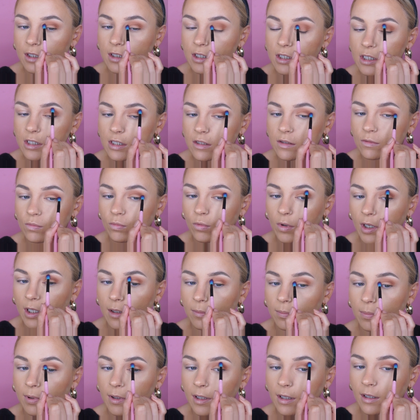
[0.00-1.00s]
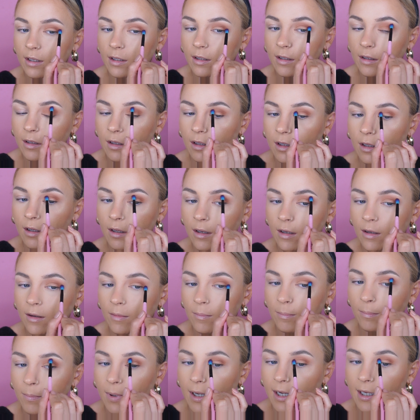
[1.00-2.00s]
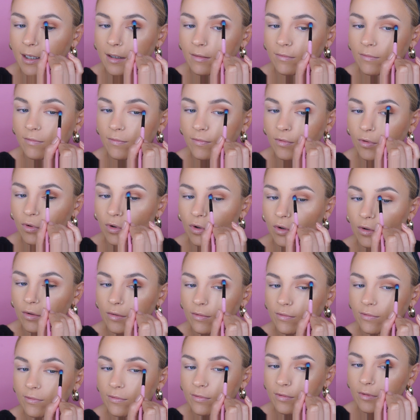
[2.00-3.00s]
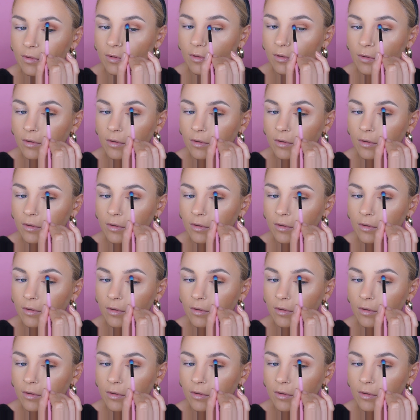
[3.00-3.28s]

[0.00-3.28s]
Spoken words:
I swipe it back and forth.